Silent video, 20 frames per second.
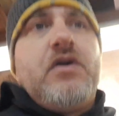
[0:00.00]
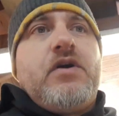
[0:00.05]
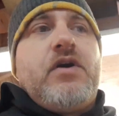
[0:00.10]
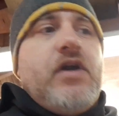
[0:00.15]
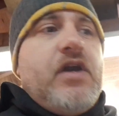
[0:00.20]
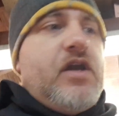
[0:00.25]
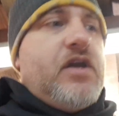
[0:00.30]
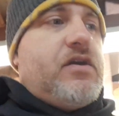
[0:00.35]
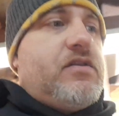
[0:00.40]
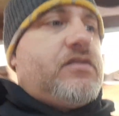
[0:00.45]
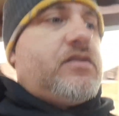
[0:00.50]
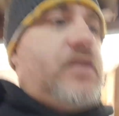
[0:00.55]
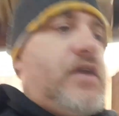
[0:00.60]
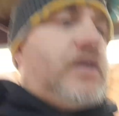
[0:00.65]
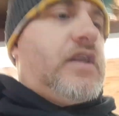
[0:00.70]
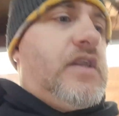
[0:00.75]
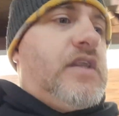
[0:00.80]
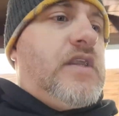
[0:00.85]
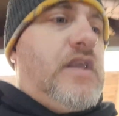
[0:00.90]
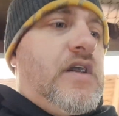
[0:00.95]
in
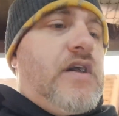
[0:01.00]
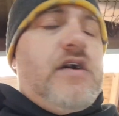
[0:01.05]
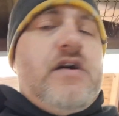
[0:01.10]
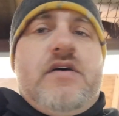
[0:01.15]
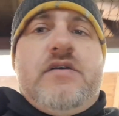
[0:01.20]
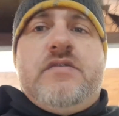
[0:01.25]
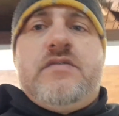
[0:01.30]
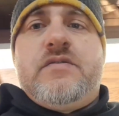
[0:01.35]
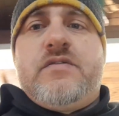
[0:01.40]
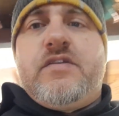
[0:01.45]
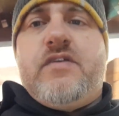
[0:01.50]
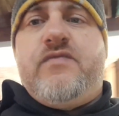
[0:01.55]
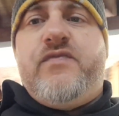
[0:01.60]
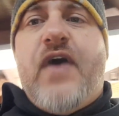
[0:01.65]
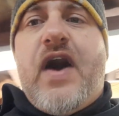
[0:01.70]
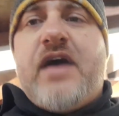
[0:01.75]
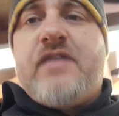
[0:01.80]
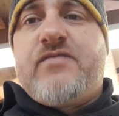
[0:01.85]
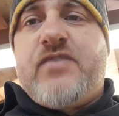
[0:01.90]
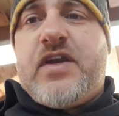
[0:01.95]
the
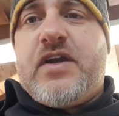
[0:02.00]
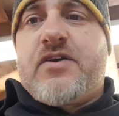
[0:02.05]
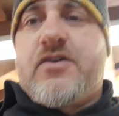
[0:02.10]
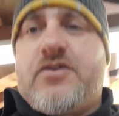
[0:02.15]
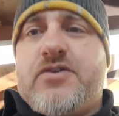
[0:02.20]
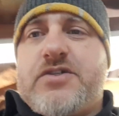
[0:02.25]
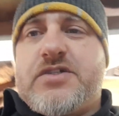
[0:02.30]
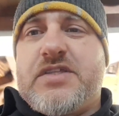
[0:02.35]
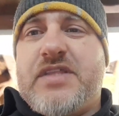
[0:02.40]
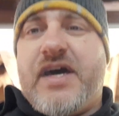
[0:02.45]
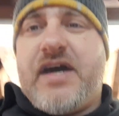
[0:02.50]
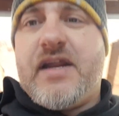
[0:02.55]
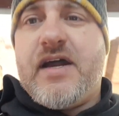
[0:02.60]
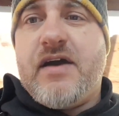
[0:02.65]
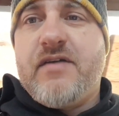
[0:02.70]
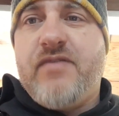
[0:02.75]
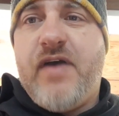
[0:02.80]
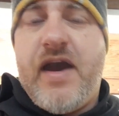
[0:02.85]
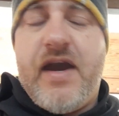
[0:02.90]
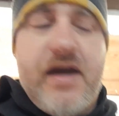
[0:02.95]
5 years that
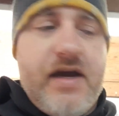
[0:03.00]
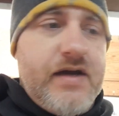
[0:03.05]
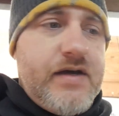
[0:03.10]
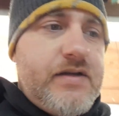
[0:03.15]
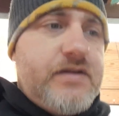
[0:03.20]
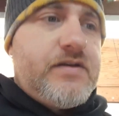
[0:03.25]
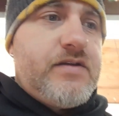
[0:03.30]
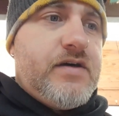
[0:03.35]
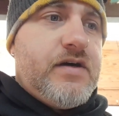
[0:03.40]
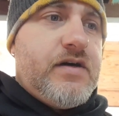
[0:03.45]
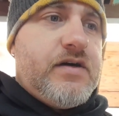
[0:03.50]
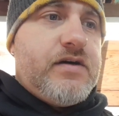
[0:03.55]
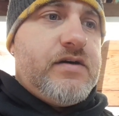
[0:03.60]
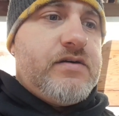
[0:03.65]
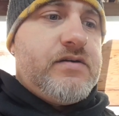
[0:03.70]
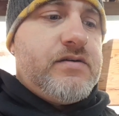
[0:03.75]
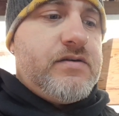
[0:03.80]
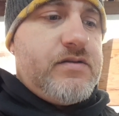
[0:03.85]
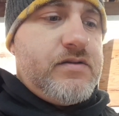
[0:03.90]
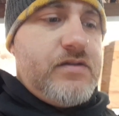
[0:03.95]
I've had
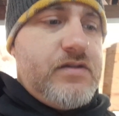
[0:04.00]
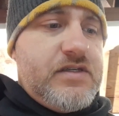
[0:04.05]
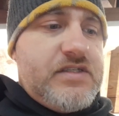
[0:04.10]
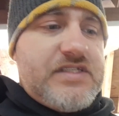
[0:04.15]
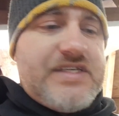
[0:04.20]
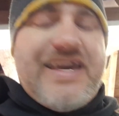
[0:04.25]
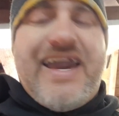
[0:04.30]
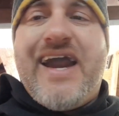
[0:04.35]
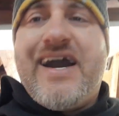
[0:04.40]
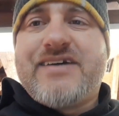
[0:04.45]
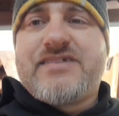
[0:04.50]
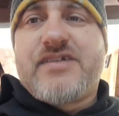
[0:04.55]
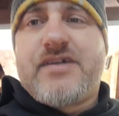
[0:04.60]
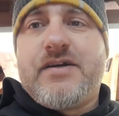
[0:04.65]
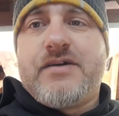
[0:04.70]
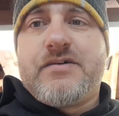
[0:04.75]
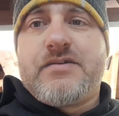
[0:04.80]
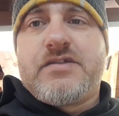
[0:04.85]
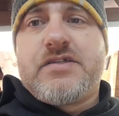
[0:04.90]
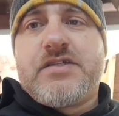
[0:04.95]
these
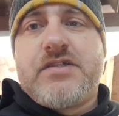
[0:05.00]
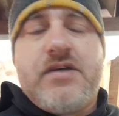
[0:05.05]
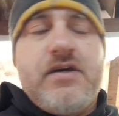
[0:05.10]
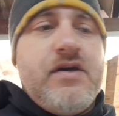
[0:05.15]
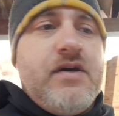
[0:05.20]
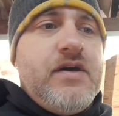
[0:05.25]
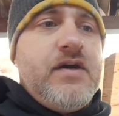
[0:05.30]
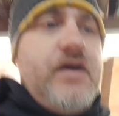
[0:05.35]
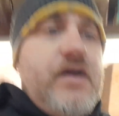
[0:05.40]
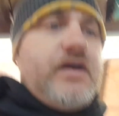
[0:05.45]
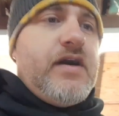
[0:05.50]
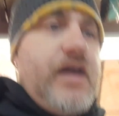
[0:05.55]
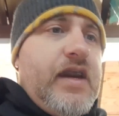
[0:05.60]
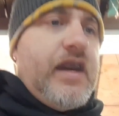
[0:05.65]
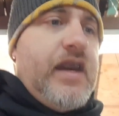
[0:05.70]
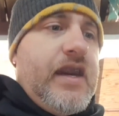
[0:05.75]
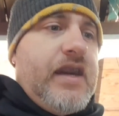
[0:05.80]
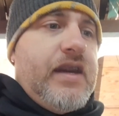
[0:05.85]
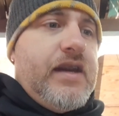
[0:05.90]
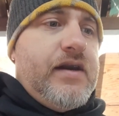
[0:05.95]
gaskets.
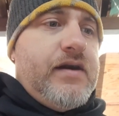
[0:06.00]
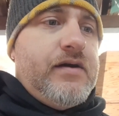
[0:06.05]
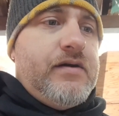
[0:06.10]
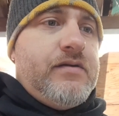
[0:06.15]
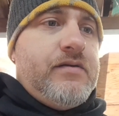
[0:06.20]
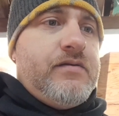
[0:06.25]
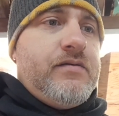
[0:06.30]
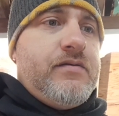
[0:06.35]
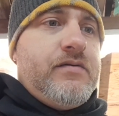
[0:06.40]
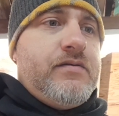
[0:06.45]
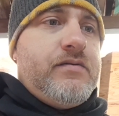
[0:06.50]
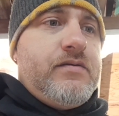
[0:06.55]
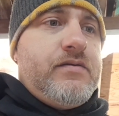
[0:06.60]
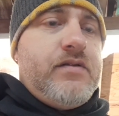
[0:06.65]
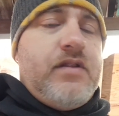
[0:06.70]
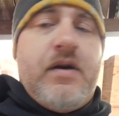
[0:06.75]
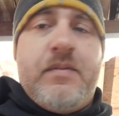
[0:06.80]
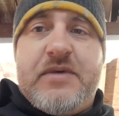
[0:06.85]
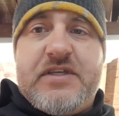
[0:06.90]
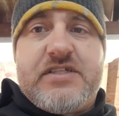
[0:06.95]
And
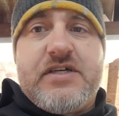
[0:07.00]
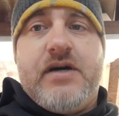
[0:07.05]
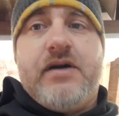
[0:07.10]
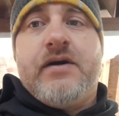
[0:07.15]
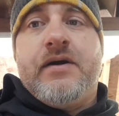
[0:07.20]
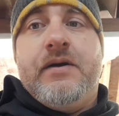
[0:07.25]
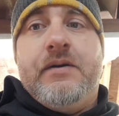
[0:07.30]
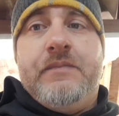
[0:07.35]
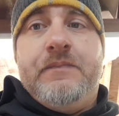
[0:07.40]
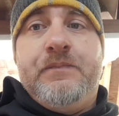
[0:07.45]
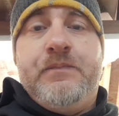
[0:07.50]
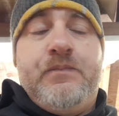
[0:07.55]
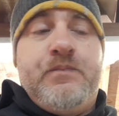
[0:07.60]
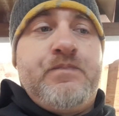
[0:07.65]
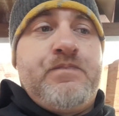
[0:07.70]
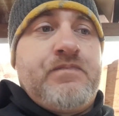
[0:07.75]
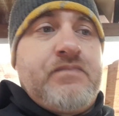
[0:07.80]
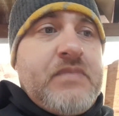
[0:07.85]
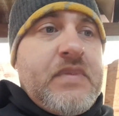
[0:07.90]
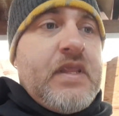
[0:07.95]
let me tell you,
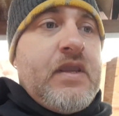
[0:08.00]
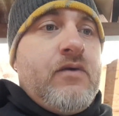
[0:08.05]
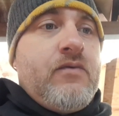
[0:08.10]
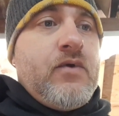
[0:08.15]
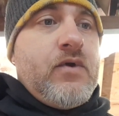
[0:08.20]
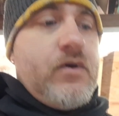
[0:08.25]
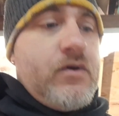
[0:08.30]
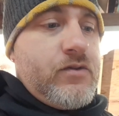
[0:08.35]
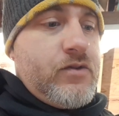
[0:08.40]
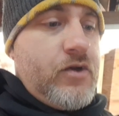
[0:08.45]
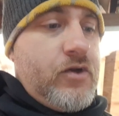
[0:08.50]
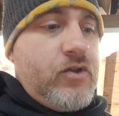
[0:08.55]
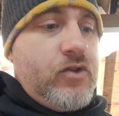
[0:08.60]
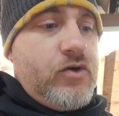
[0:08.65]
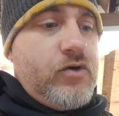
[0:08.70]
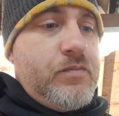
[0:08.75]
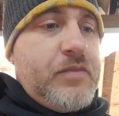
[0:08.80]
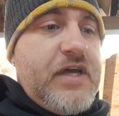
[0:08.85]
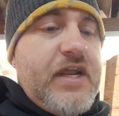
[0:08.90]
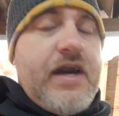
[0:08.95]
they're a
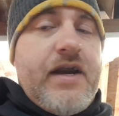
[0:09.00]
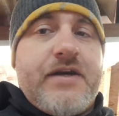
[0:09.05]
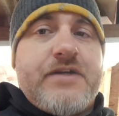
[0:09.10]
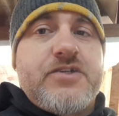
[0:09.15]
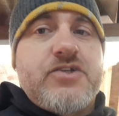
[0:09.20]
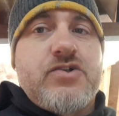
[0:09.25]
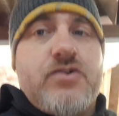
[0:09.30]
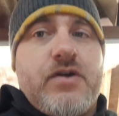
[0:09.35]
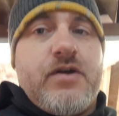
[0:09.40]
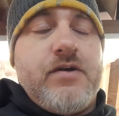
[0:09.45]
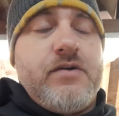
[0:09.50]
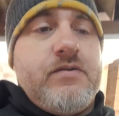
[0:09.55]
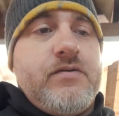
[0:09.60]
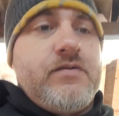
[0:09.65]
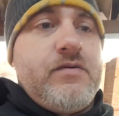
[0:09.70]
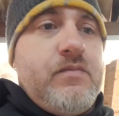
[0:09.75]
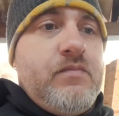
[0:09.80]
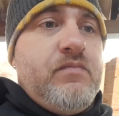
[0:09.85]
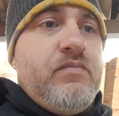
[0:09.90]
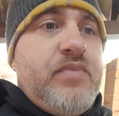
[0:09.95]
little bit extra,
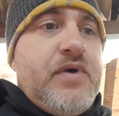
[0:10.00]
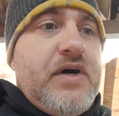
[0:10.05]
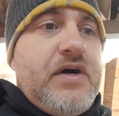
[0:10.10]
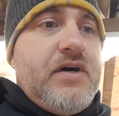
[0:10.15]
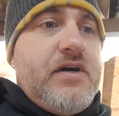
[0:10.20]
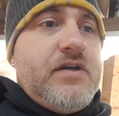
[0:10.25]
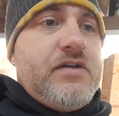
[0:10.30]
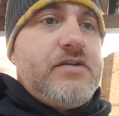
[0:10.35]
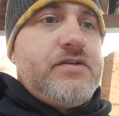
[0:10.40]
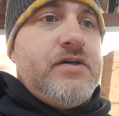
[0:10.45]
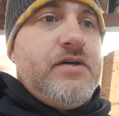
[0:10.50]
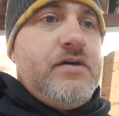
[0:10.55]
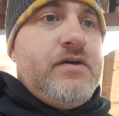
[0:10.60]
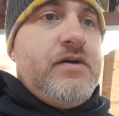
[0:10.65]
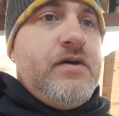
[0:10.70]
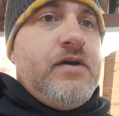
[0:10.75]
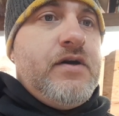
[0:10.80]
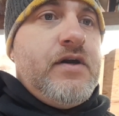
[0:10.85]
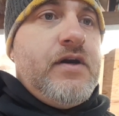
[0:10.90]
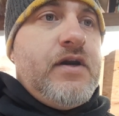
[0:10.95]
but
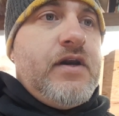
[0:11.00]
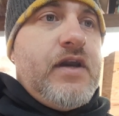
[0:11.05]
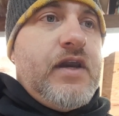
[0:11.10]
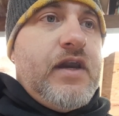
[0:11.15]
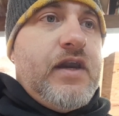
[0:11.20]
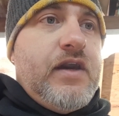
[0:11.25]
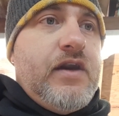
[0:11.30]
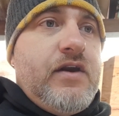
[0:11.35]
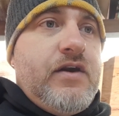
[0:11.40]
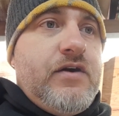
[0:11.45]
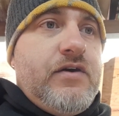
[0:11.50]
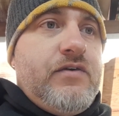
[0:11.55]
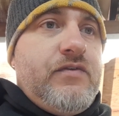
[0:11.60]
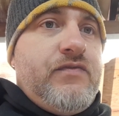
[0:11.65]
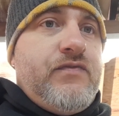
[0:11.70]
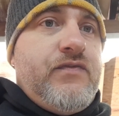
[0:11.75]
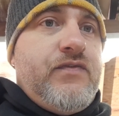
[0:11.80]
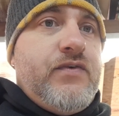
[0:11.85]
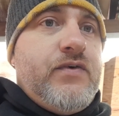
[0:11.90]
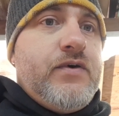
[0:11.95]

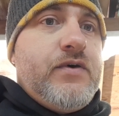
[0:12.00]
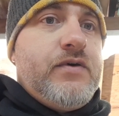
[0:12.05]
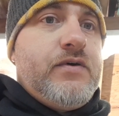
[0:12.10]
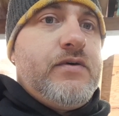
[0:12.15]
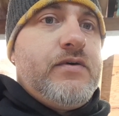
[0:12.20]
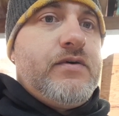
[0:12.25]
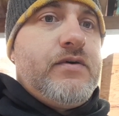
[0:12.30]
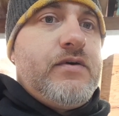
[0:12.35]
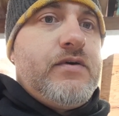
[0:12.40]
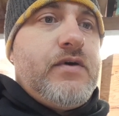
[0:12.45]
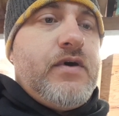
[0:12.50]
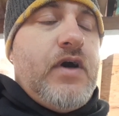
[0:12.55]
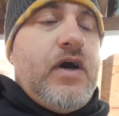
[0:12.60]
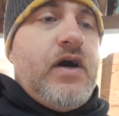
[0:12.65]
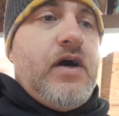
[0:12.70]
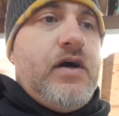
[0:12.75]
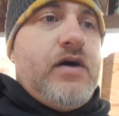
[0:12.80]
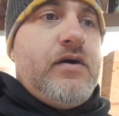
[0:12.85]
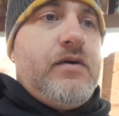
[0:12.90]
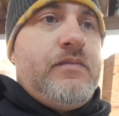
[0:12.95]
if
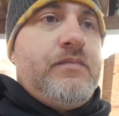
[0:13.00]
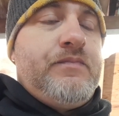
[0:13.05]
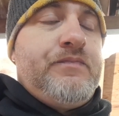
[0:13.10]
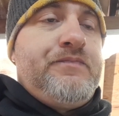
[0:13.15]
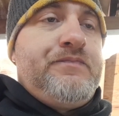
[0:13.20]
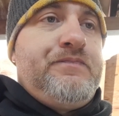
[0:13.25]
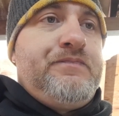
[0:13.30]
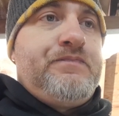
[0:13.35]
it